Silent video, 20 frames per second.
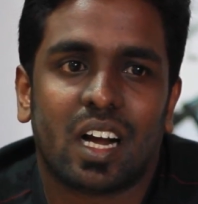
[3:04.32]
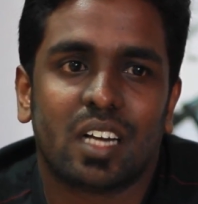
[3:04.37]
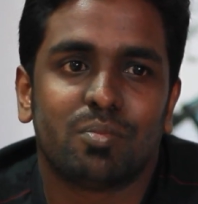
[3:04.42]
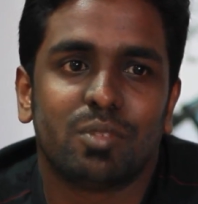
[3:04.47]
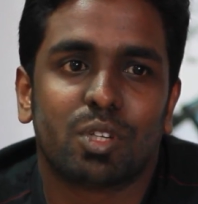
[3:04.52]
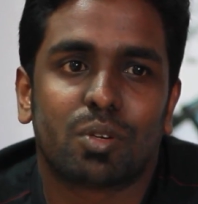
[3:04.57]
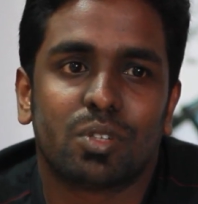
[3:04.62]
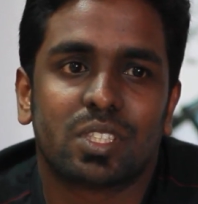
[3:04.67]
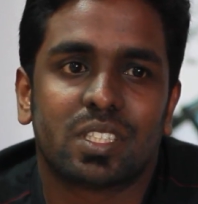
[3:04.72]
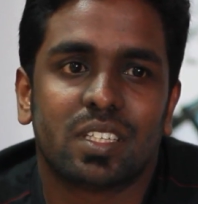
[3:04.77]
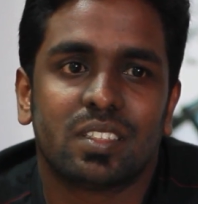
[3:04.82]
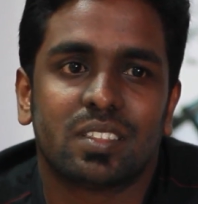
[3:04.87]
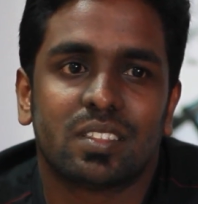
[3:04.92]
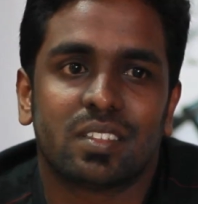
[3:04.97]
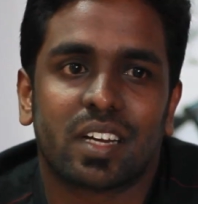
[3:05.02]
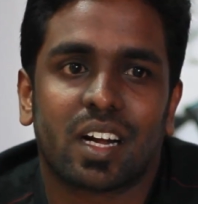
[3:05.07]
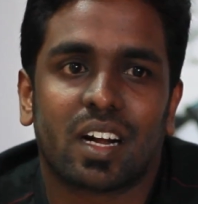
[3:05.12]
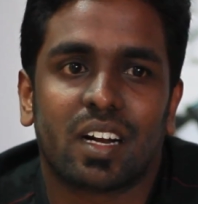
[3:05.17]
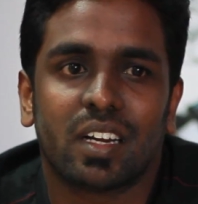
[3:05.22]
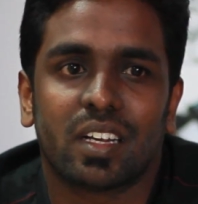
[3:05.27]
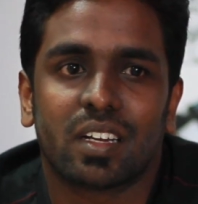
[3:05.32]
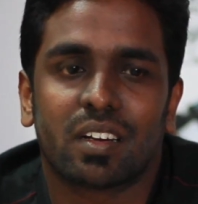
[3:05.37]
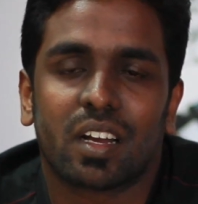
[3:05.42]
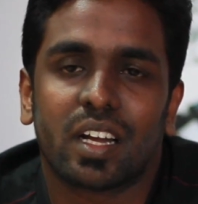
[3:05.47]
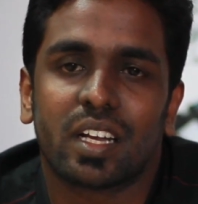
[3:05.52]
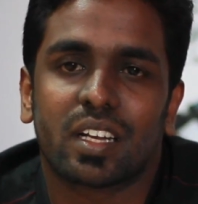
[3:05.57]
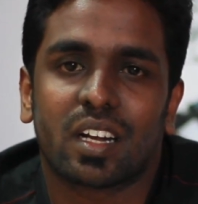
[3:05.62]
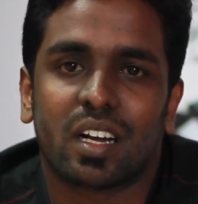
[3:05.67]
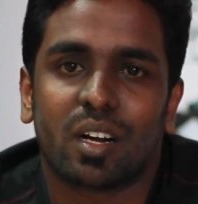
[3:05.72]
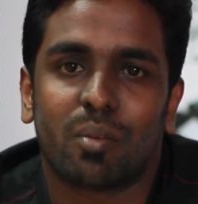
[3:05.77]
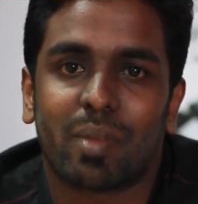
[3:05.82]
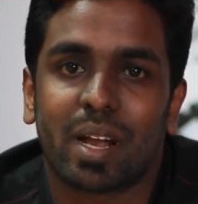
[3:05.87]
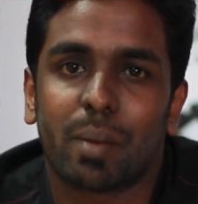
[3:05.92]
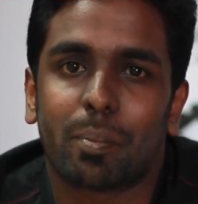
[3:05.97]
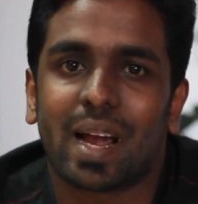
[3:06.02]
asked me questions regarding my